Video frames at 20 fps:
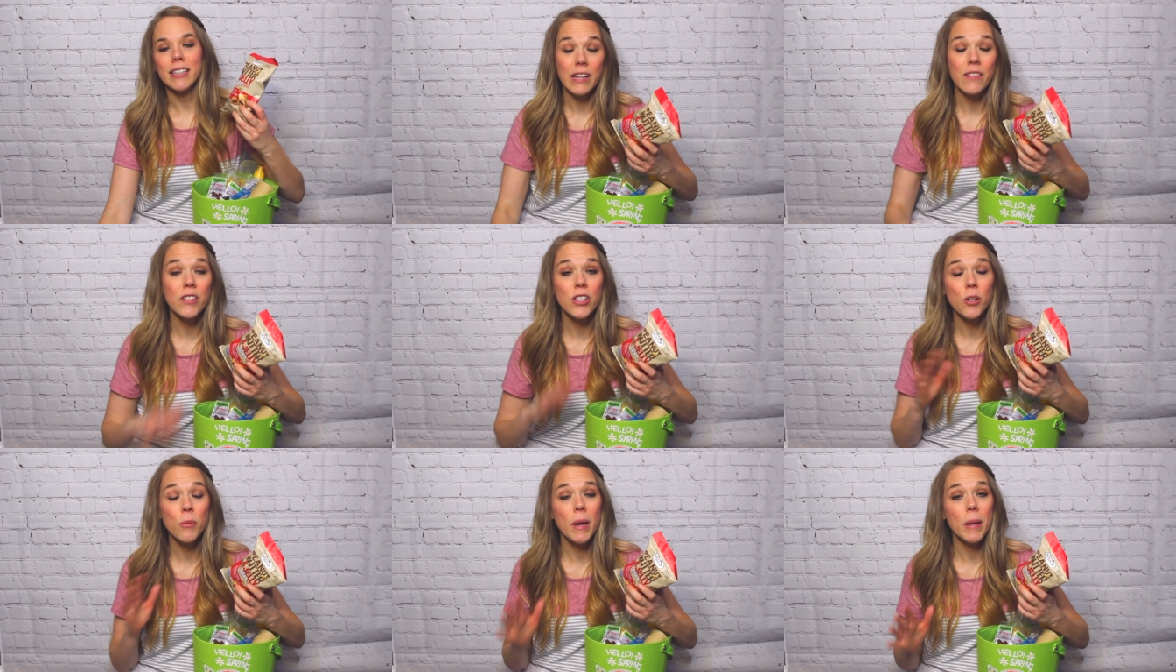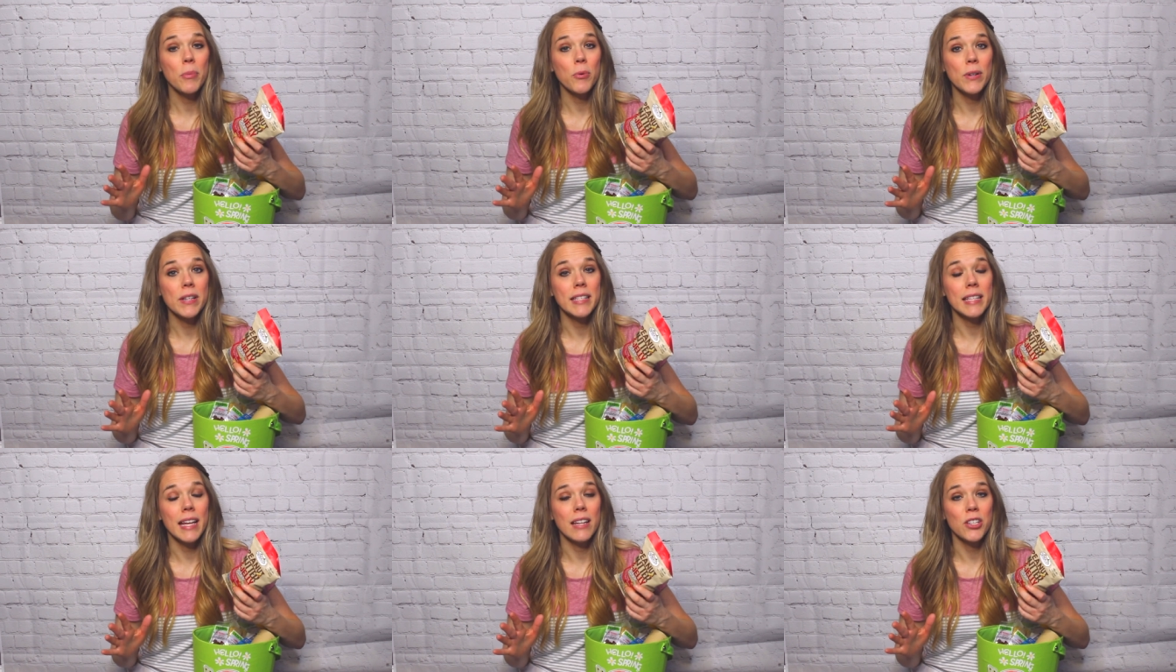Even though my
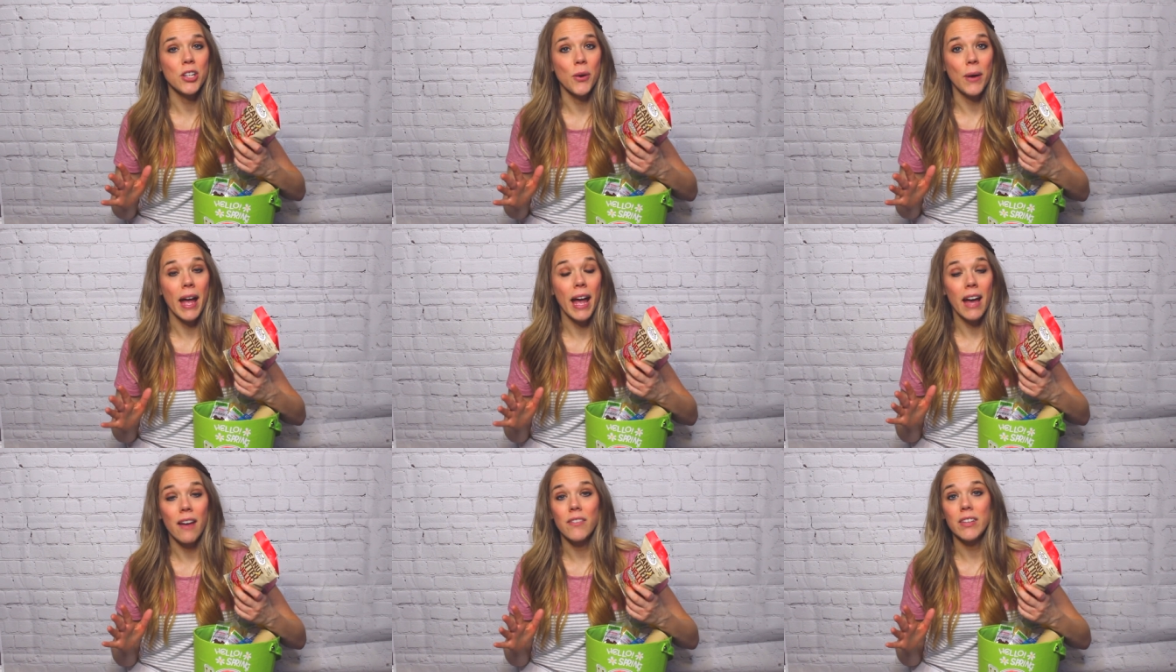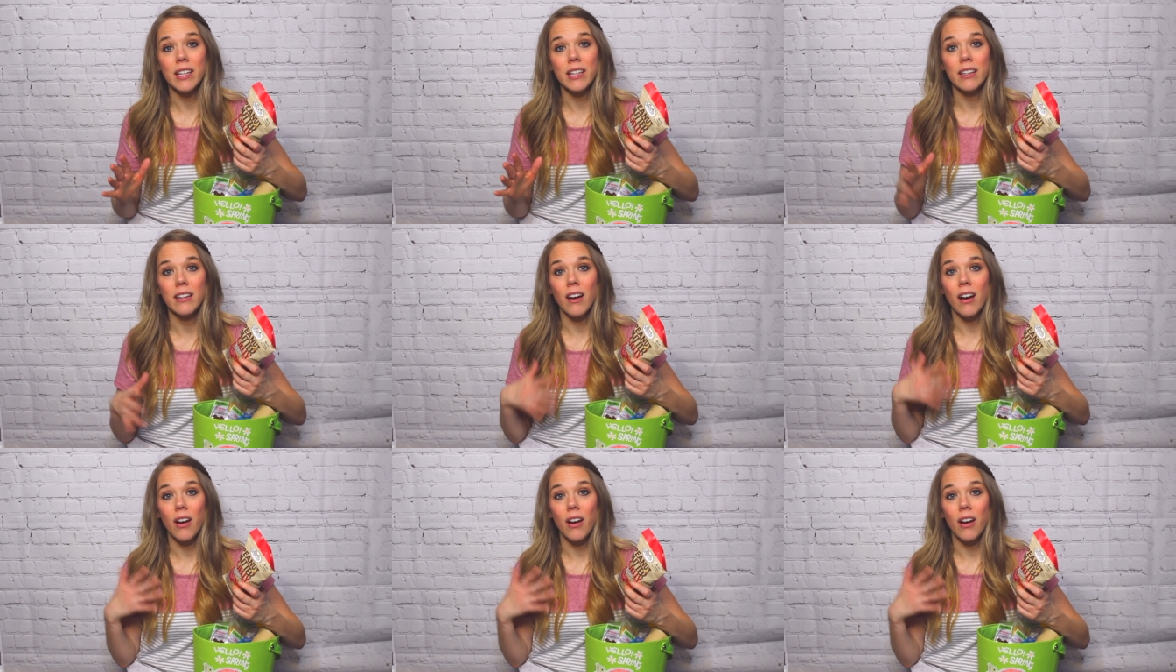boys don't have any